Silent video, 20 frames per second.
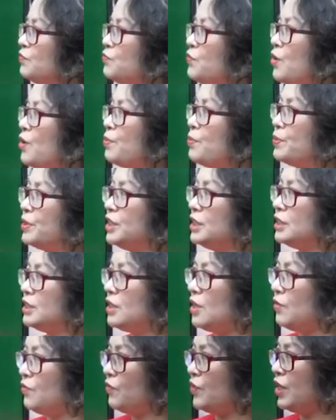for
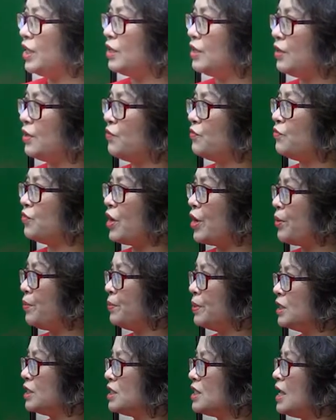preserving the
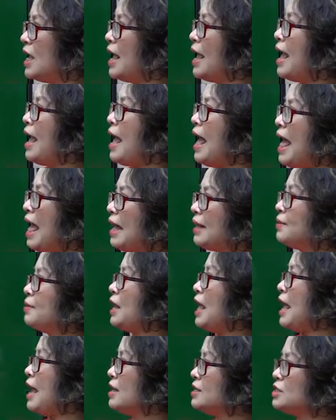environment. Add
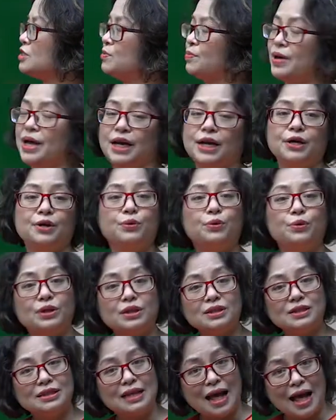as many
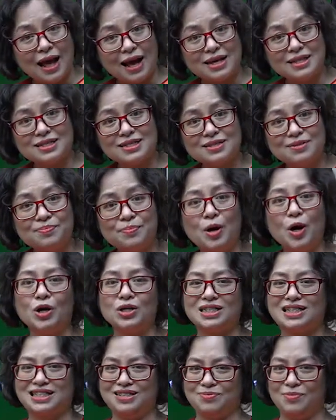words as
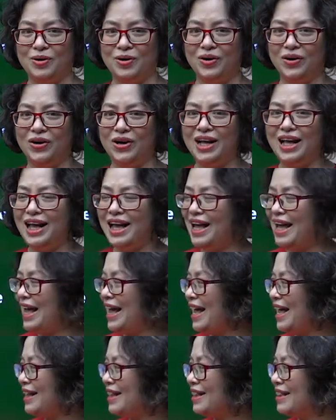possible.
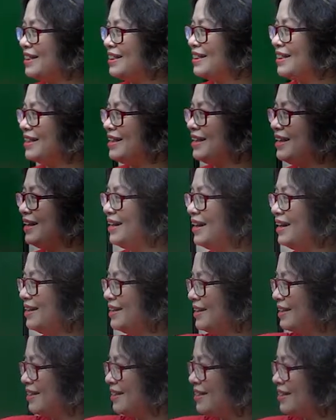And here,
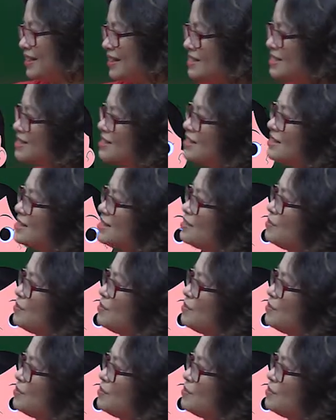this is